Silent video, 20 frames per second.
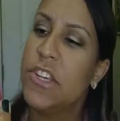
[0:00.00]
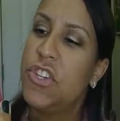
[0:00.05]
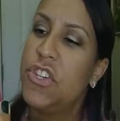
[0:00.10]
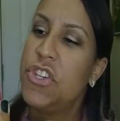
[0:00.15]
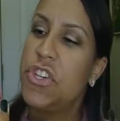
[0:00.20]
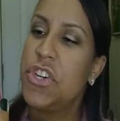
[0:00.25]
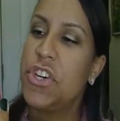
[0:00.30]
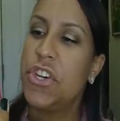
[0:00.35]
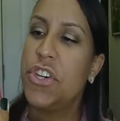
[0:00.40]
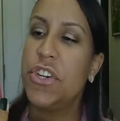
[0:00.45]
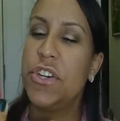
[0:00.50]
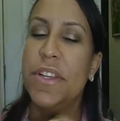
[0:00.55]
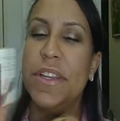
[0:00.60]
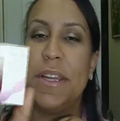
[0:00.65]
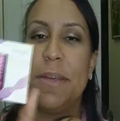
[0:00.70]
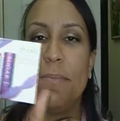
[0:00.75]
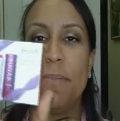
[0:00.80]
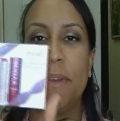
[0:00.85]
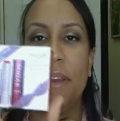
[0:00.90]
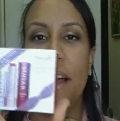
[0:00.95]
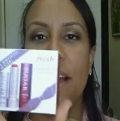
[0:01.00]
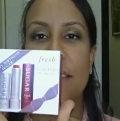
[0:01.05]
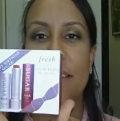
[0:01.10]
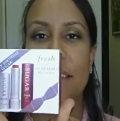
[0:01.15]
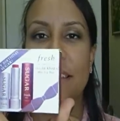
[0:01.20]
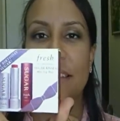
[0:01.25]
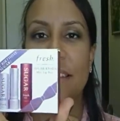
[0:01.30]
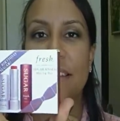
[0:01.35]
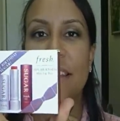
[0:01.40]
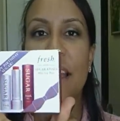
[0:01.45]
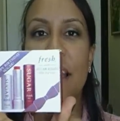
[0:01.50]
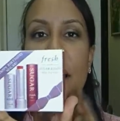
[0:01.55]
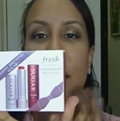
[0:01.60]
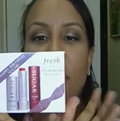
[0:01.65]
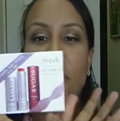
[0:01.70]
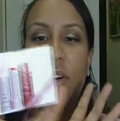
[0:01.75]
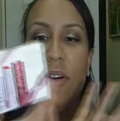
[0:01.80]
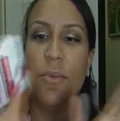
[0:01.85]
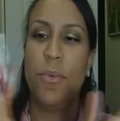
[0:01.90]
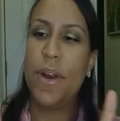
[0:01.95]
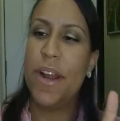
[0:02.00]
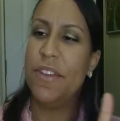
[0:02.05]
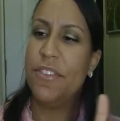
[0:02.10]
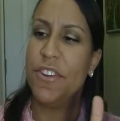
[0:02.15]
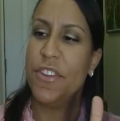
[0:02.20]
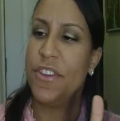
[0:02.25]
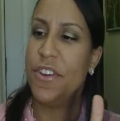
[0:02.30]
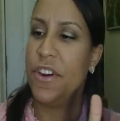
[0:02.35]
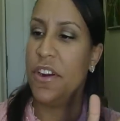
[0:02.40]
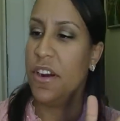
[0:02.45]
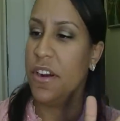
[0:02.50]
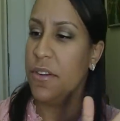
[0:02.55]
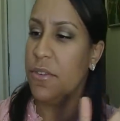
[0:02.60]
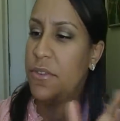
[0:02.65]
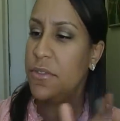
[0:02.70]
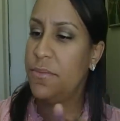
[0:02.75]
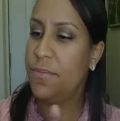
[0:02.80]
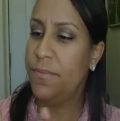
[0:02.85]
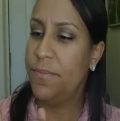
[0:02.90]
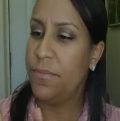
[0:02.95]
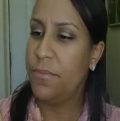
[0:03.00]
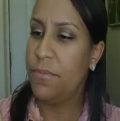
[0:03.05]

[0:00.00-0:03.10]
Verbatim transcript: sugar lip glosses or whatever there are